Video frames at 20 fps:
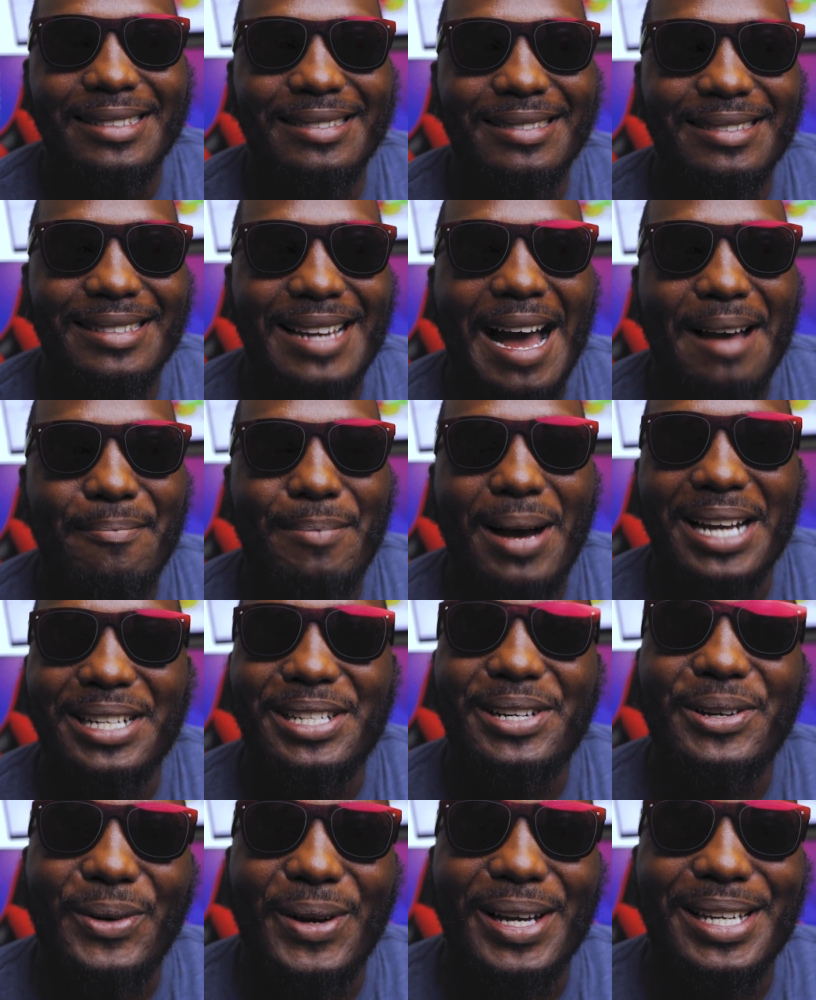not by
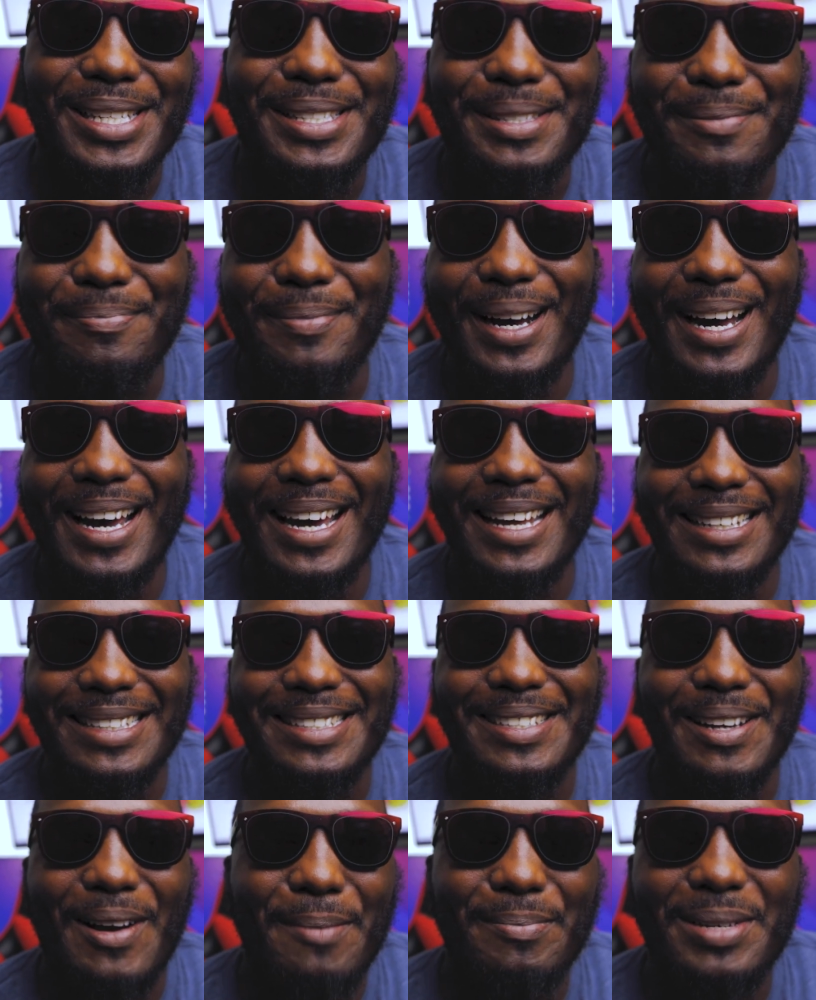choice, but
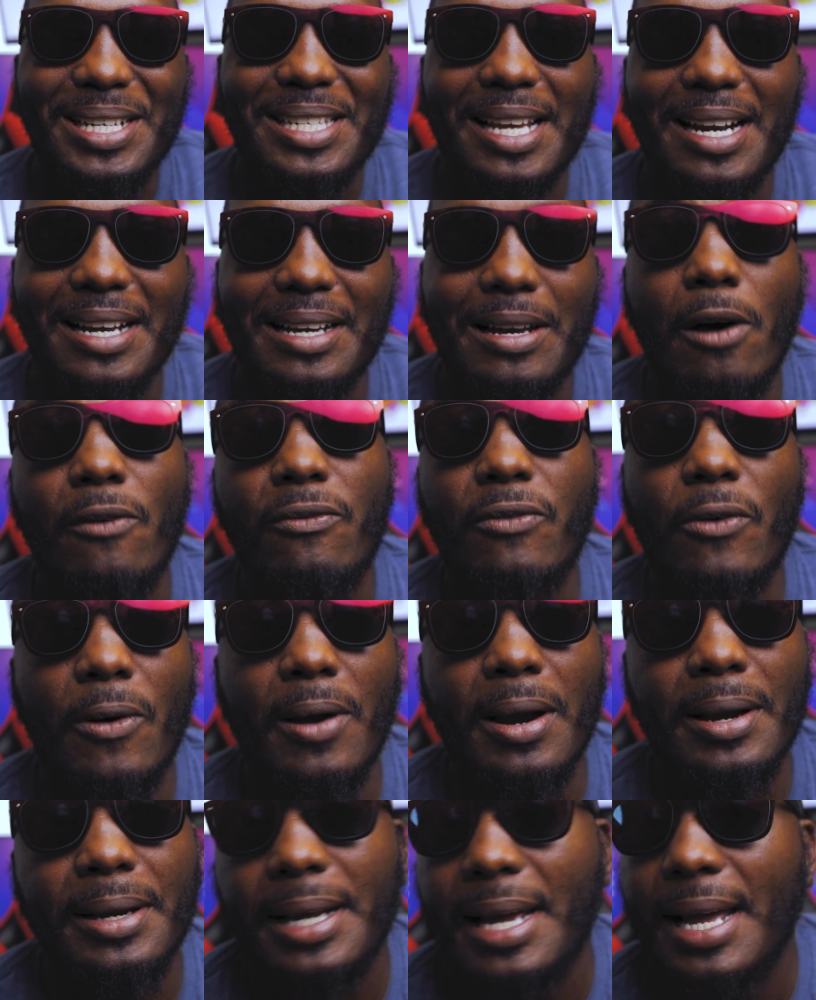so I'm just gonna go
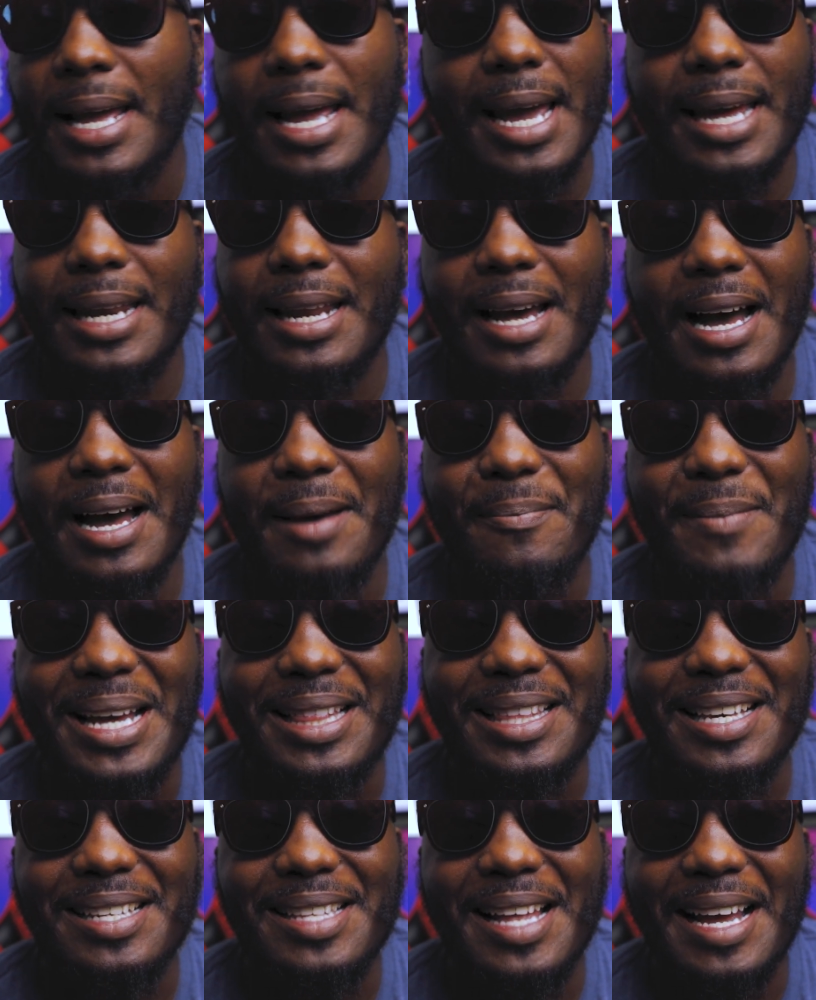for it and
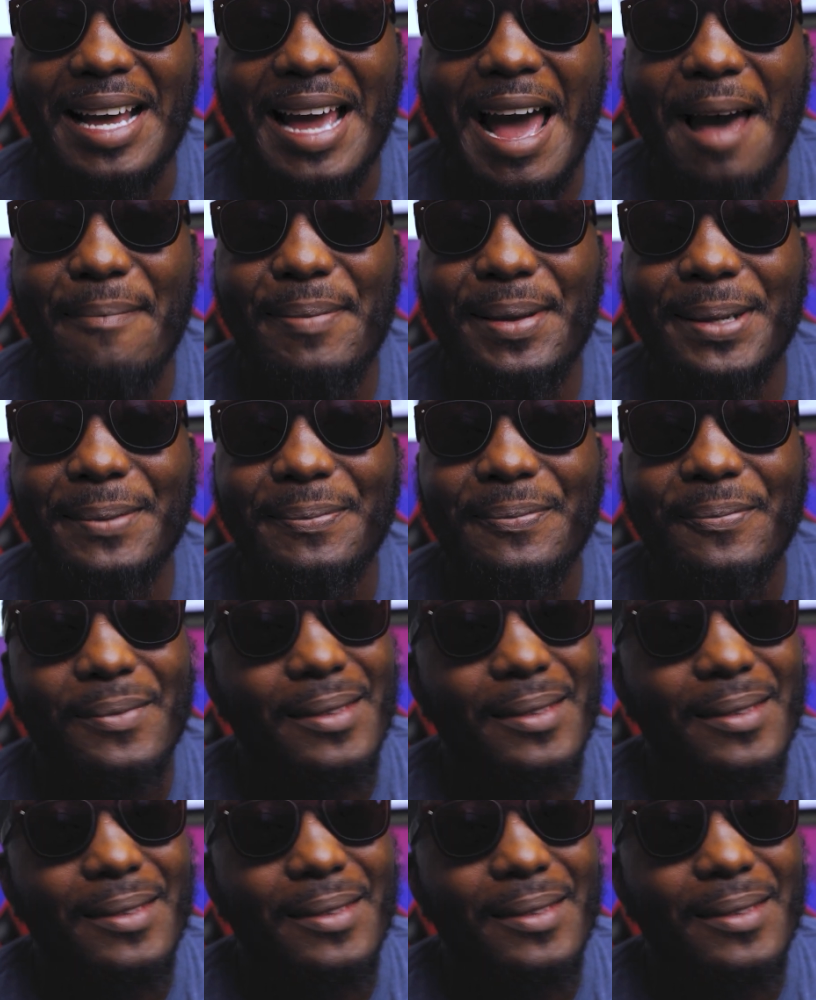make this thing happen.